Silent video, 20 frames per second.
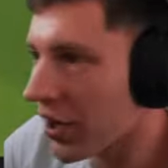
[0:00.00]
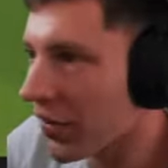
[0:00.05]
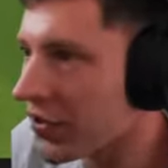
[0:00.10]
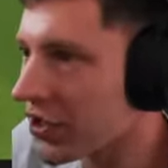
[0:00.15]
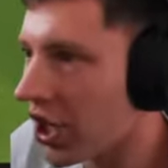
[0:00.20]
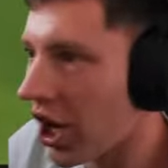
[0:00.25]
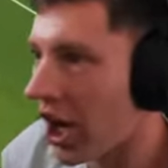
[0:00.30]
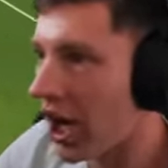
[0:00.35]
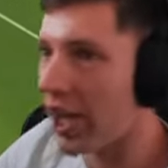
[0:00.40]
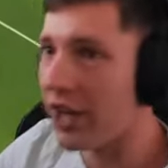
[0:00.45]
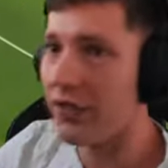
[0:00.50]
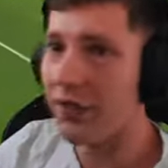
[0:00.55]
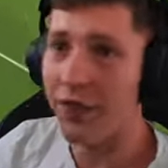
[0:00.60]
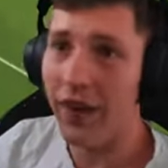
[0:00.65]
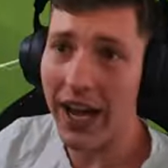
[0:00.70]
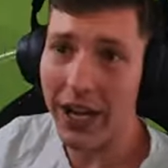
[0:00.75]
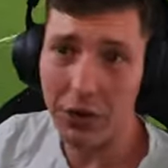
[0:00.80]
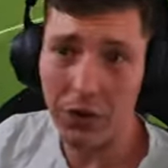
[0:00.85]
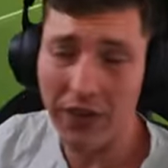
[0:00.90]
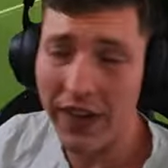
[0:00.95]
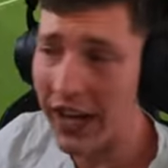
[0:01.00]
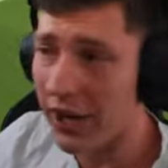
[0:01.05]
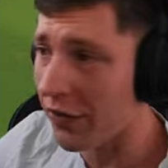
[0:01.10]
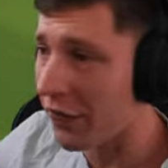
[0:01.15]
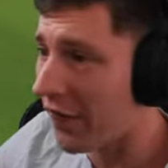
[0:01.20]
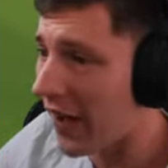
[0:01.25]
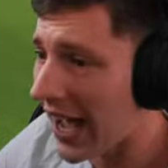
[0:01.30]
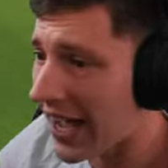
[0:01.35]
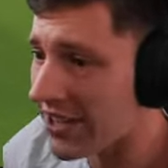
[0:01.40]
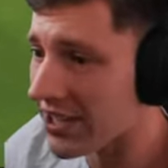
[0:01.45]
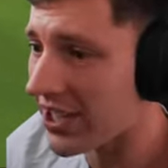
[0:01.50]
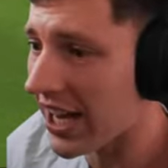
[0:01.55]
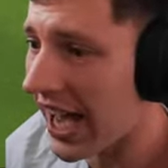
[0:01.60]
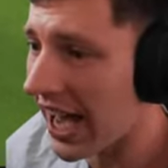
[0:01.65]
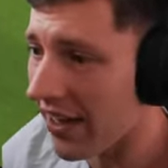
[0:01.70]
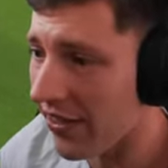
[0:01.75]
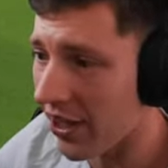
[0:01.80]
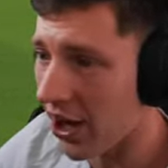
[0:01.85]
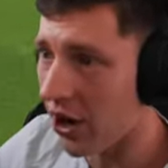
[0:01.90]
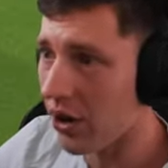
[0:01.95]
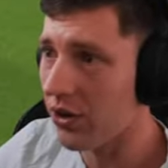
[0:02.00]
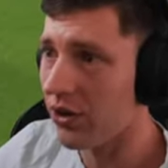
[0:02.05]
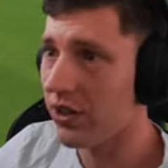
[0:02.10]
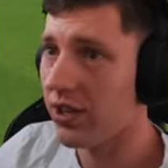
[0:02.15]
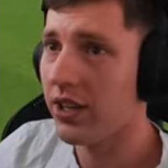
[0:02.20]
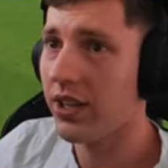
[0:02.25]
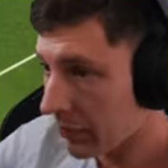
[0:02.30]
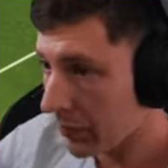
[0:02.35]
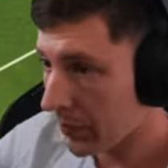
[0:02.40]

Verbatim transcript: offside. Fuck, we've had a fast start, though.